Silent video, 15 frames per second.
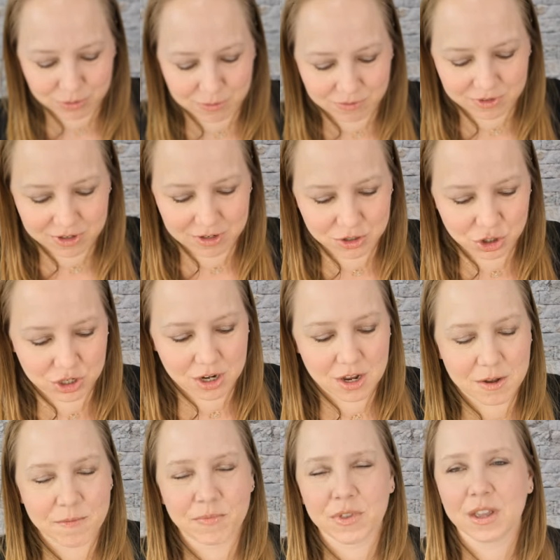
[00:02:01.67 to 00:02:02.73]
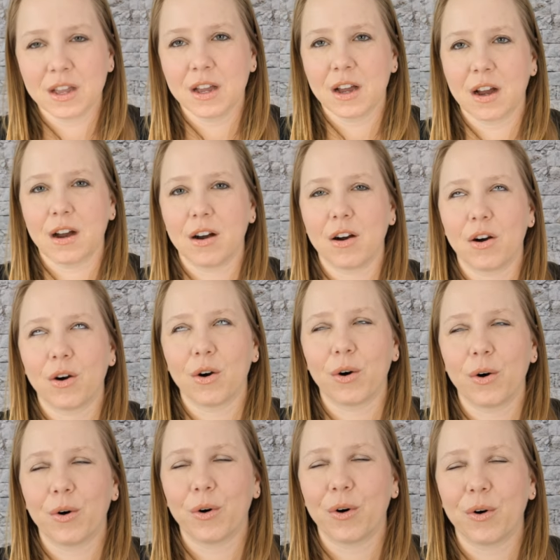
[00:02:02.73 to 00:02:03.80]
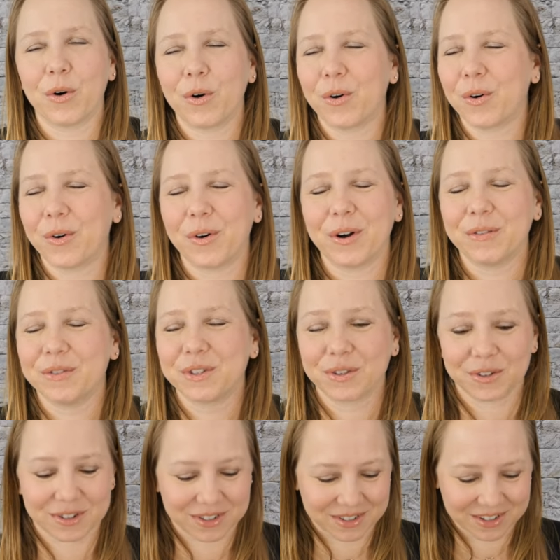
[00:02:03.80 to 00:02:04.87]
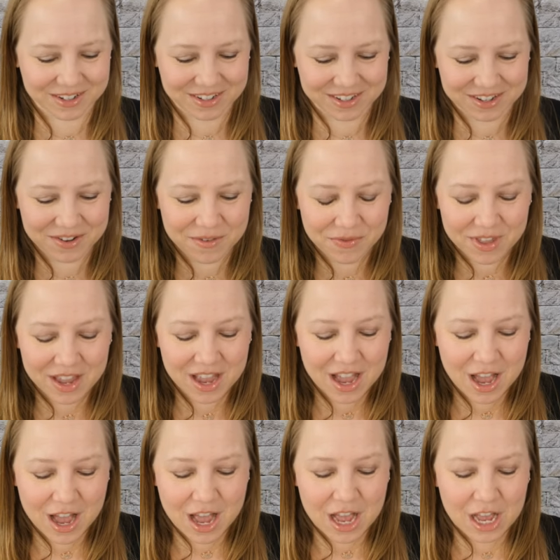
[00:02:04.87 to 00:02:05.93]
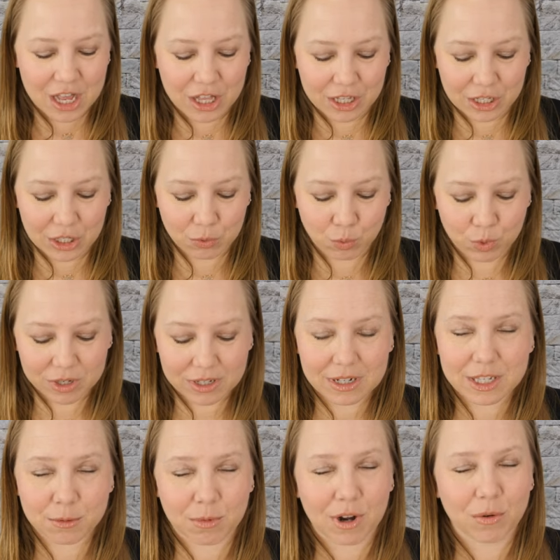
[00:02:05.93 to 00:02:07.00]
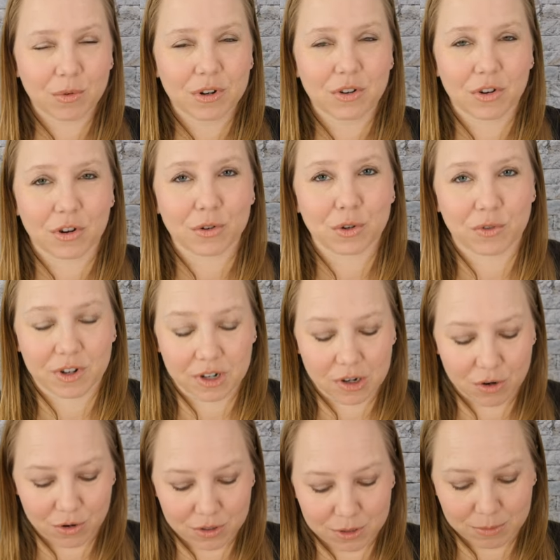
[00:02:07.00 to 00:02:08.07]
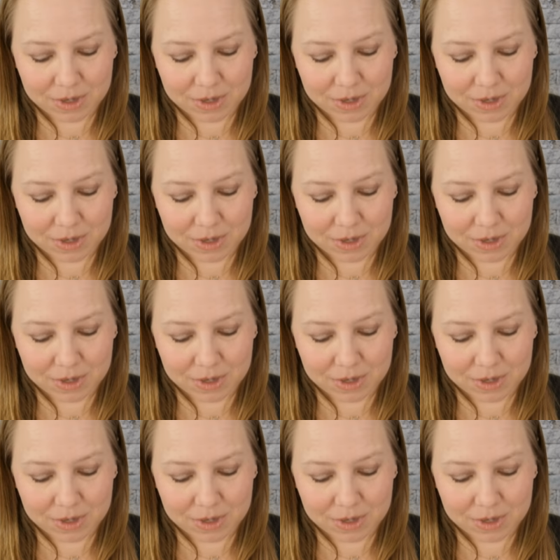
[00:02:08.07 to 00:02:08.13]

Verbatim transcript: tuna fish. Oh, I'm so excited. Really small wooden dolls are very hard